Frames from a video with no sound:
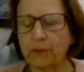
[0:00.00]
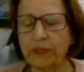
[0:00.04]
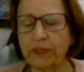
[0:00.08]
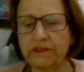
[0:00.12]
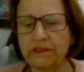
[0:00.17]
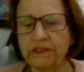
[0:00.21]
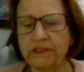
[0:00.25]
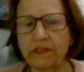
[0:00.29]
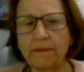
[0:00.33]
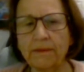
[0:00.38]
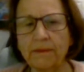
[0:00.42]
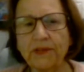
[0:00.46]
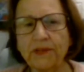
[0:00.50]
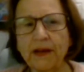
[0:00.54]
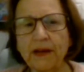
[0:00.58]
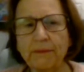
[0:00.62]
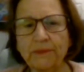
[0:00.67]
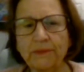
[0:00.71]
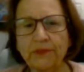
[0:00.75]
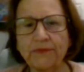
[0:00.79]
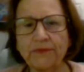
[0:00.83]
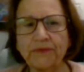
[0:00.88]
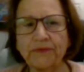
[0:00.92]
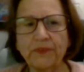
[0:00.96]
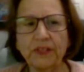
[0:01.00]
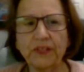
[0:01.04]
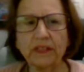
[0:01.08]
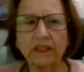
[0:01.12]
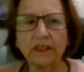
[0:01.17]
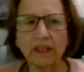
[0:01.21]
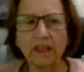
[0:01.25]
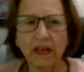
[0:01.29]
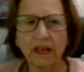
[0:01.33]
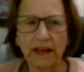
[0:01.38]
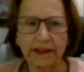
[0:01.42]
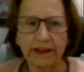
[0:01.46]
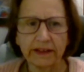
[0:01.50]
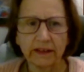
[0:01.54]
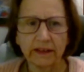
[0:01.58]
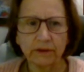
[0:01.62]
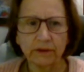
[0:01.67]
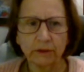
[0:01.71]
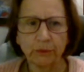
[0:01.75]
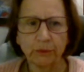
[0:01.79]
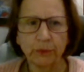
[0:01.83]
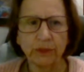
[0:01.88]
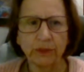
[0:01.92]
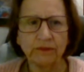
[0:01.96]
sometimes feel like
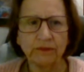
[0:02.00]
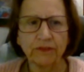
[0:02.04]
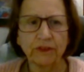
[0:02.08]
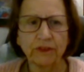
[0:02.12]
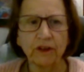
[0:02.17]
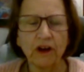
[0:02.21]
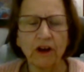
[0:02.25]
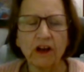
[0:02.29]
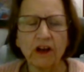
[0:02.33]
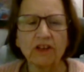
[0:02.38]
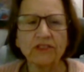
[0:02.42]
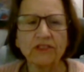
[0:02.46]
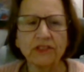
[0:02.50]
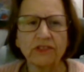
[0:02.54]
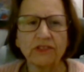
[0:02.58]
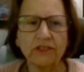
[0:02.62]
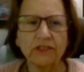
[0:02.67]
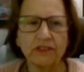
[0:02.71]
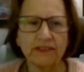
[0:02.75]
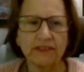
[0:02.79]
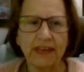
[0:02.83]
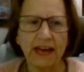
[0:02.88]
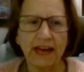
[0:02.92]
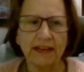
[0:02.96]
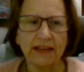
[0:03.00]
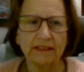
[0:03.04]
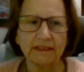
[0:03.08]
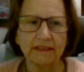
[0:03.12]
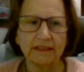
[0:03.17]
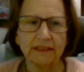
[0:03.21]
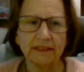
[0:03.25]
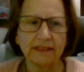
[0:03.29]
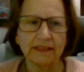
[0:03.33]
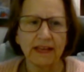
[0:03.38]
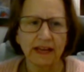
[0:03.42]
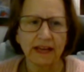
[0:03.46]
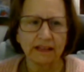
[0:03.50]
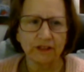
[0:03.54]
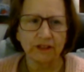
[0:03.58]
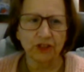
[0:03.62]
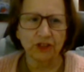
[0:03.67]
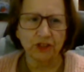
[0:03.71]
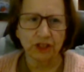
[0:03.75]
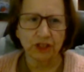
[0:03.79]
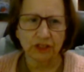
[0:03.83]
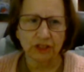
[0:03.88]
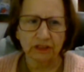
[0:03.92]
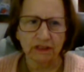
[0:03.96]
we've lost that
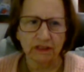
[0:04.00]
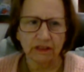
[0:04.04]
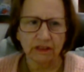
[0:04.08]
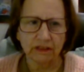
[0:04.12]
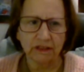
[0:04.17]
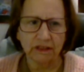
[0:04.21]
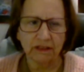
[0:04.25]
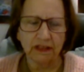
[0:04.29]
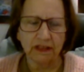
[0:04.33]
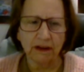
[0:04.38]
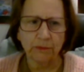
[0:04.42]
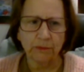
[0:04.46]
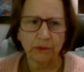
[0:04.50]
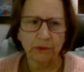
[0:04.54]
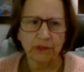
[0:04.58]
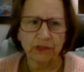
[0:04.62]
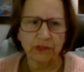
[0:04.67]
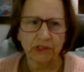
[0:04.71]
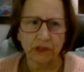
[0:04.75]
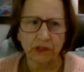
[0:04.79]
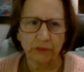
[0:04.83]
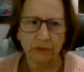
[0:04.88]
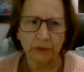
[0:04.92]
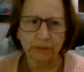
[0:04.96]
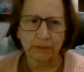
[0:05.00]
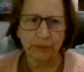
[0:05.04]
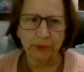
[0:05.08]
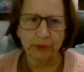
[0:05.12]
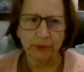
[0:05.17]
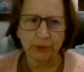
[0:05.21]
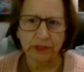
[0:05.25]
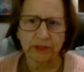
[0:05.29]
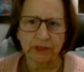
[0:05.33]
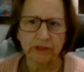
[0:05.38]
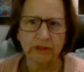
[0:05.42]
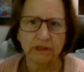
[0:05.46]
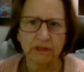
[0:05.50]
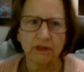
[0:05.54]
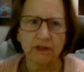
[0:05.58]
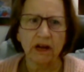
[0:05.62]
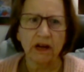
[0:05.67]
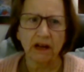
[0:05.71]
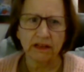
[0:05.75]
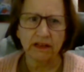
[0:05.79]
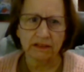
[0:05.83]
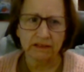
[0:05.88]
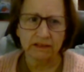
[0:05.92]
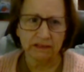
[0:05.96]
connection that was so important
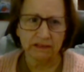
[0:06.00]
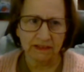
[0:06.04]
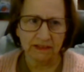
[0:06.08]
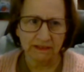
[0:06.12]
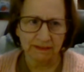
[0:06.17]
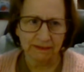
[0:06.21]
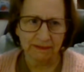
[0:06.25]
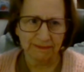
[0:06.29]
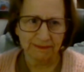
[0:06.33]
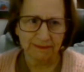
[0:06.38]
to us.